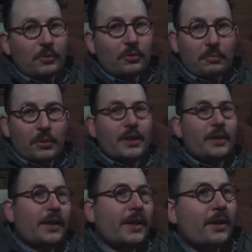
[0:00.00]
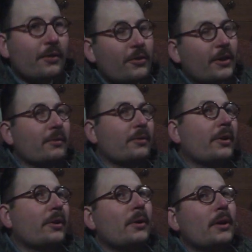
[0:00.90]
completely dead against it.
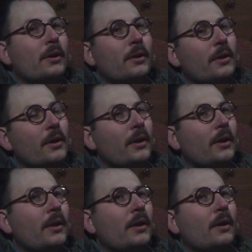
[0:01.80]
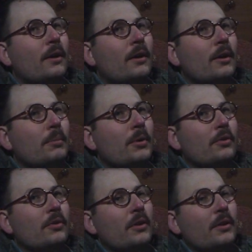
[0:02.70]
So I
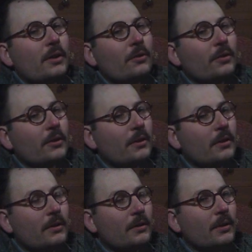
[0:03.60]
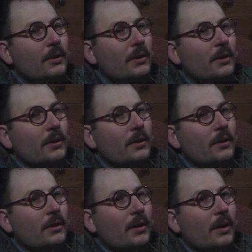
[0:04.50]
personally think that's an
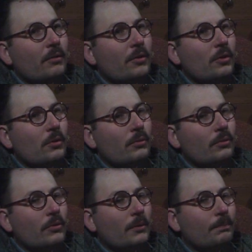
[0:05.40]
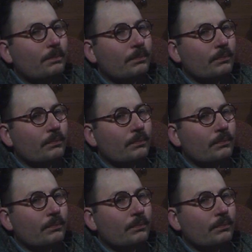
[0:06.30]
avenue of